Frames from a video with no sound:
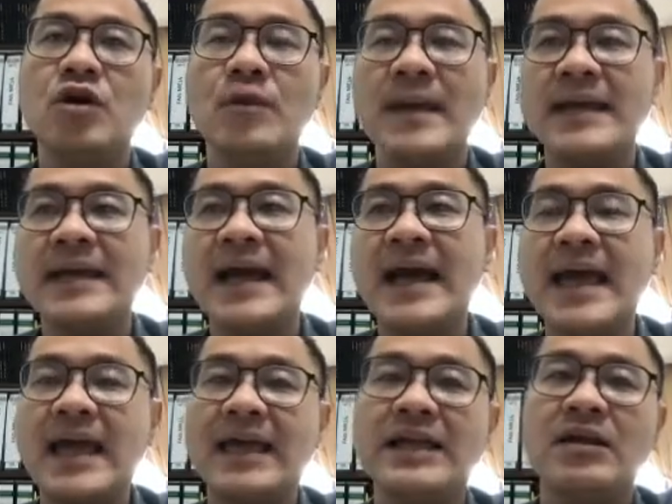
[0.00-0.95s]
omega
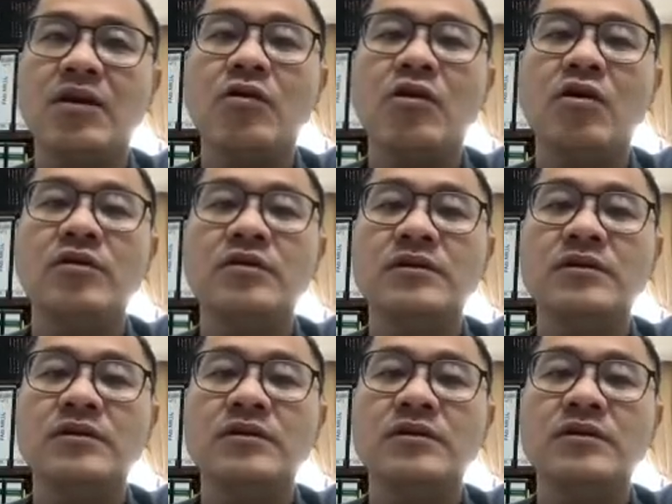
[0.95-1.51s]
n or